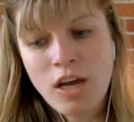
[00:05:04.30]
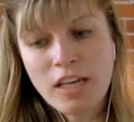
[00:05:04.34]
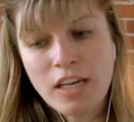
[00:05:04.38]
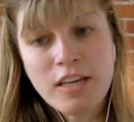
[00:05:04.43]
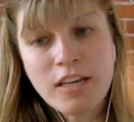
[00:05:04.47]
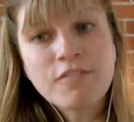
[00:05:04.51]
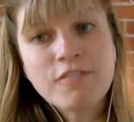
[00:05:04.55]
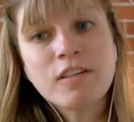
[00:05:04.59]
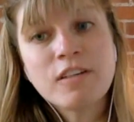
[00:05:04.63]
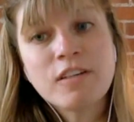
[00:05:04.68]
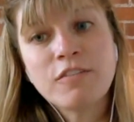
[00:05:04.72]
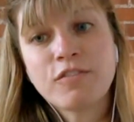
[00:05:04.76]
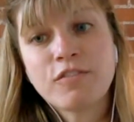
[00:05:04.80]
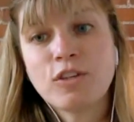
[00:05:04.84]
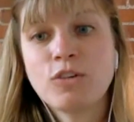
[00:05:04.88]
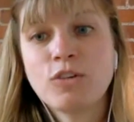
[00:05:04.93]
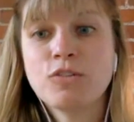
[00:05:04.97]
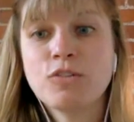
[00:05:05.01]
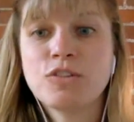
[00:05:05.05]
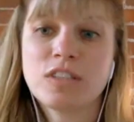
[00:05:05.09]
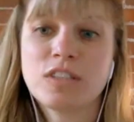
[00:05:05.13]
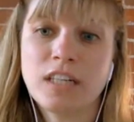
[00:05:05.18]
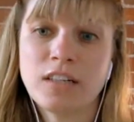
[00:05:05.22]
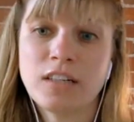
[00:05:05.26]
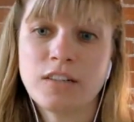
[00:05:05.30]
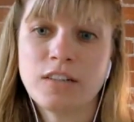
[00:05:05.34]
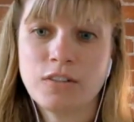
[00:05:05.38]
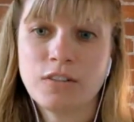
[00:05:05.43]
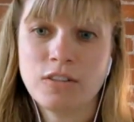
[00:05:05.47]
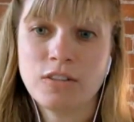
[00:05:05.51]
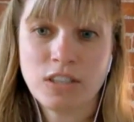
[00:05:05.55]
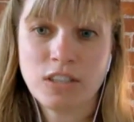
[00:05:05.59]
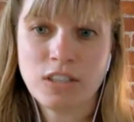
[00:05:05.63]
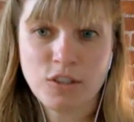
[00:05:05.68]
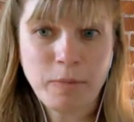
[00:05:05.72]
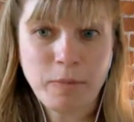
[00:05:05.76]
even if those
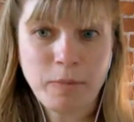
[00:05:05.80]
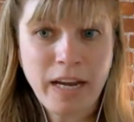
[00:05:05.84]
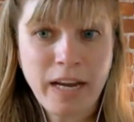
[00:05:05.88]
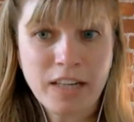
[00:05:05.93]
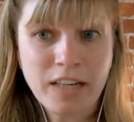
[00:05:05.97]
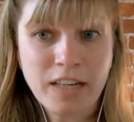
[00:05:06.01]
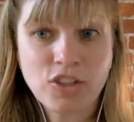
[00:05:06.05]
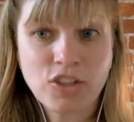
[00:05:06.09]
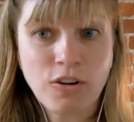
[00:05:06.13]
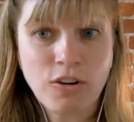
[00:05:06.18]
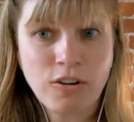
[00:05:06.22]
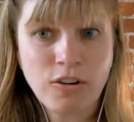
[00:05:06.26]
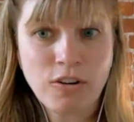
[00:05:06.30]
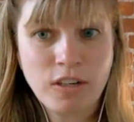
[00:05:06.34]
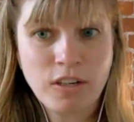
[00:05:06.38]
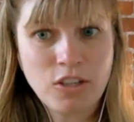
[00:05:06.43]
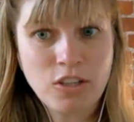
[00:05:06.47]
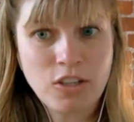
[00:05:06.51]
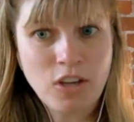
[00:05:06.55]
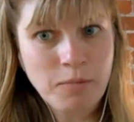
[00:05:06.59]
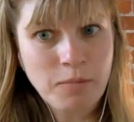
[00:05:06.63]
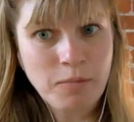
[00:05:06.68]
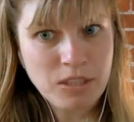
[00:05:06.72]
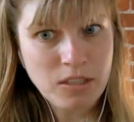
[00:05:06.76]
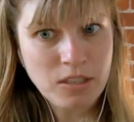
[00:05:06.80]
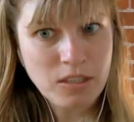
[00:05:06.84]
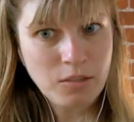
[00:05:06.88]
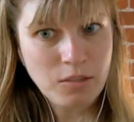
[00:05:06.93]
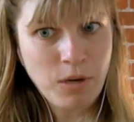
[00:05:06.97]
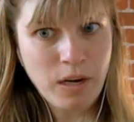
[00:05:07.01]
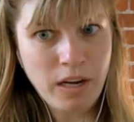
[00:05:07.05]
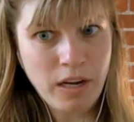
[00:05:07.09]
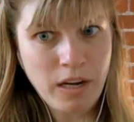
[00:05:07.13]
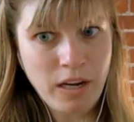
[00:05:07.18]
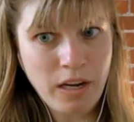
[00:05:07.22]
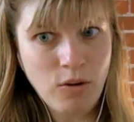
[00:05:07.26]
standards and specs aren't adopted
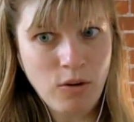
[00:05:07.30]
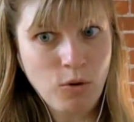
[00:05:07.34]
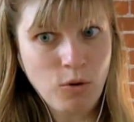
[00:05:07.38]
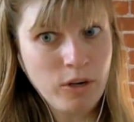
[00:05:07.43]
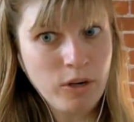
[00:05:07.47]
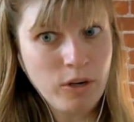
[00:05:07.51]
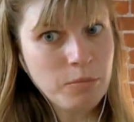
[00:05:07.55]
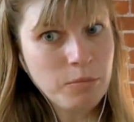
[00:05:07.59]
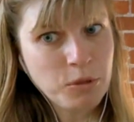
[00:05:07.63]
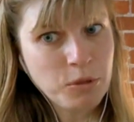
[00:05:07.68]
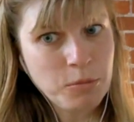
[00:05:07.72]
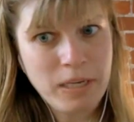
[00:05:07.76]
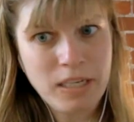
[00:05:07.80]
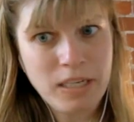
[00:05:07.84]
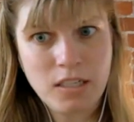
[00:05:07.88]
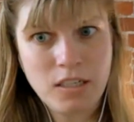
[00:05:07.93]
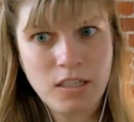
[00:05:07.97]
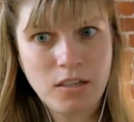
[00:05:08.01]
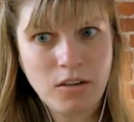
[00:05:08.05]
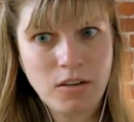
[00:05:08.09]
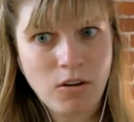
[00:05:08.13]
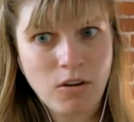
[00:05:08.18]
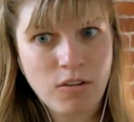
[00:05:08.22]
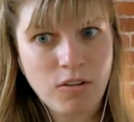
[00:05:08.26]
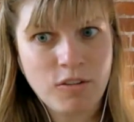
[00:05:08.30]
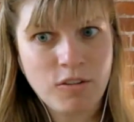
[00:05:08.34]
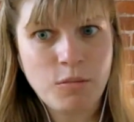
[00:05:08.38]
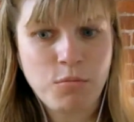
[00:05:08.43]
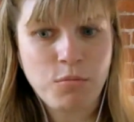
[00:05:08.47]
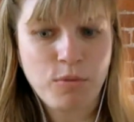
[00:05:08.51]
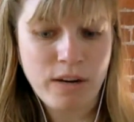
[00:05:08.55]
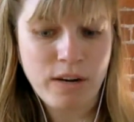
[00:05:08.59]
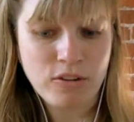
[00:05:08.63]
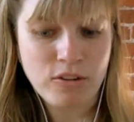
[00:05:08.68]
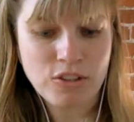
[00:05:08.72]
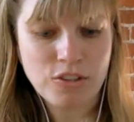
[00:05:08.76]
by or implemented in all of the
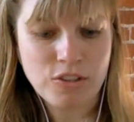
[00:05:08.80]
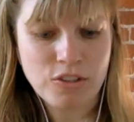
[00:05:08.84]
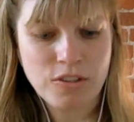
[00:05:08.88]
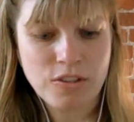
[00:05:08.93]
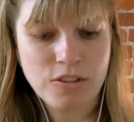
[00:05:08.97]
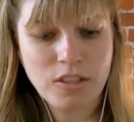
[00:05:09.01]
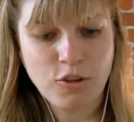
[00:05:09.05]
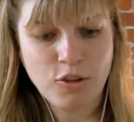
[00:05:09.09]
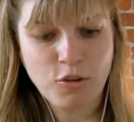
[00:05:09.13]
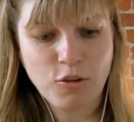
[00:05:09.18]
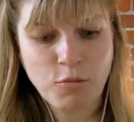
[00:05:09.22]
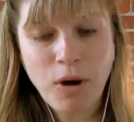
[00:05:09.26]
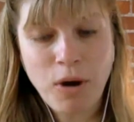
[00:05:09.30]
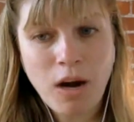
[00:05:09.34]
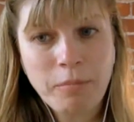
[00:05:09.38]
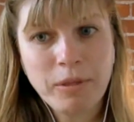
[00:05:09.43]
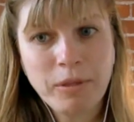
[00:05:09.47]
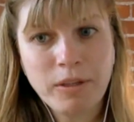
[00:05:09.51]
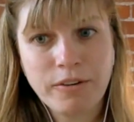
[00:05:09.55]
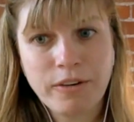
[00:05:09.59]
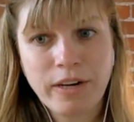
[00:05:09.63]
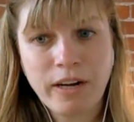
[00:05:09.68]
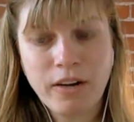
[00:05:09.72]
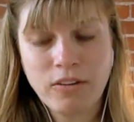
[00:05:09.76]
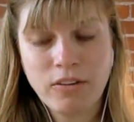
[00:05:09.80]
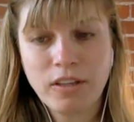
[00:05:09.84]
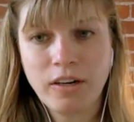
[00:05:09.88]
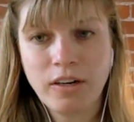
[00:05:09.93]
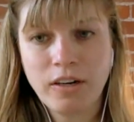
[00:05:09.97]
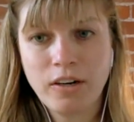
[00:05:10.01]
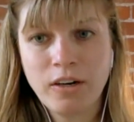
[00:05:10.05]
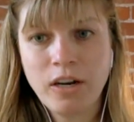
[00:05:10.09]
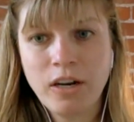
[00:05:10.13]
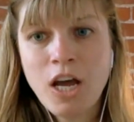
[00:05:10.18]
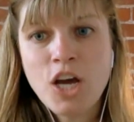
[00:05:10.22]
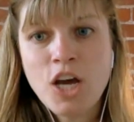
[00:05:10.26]
browsers that are popular out
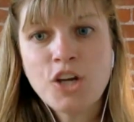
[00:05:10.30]
there,